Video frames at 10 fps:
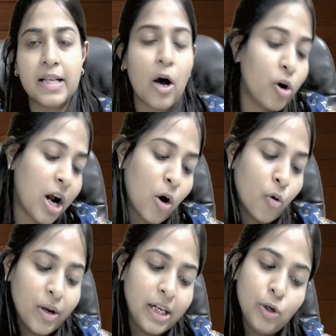or how will
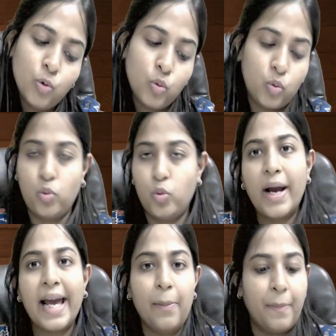you
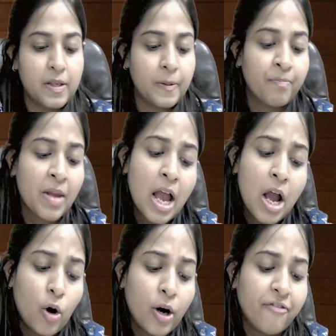help us?
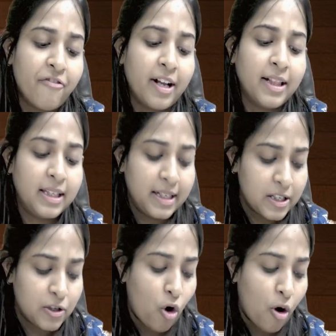Okay, one thing is
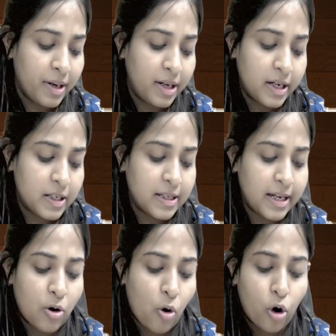common is in
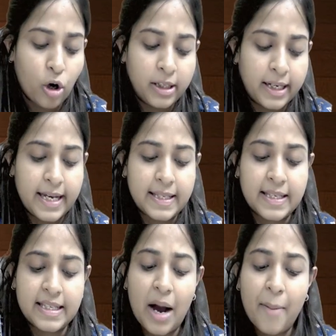all the cases,
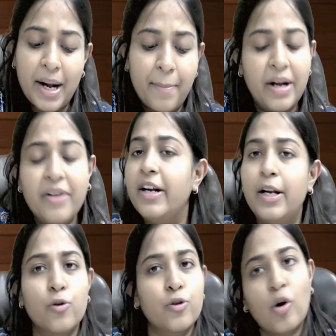amendment videos,
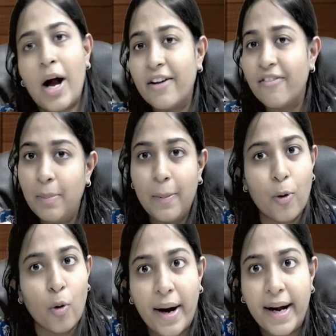so I will be
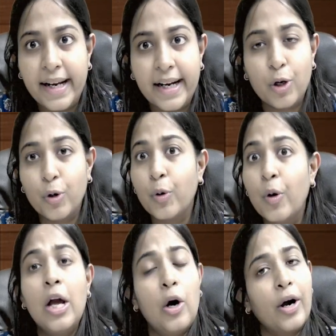providing it to you.
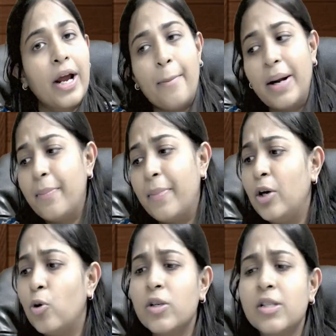Okay, amendment
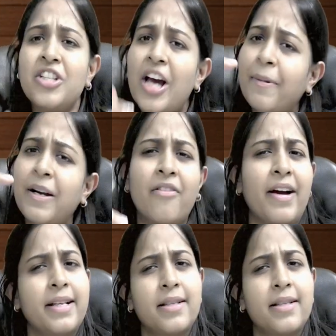notes, chapter wise.